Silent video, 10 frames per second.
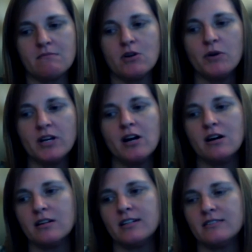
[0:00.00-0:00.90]
going
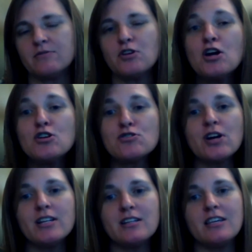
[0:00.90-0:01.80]
on, and
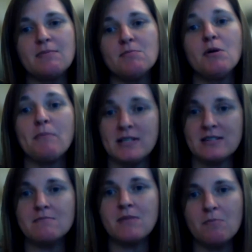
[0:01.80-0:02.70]
trying to keep the
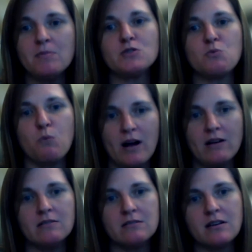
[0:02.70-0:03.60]
momentum up as
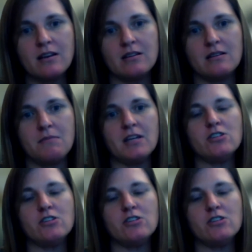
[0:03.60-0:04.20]
well, and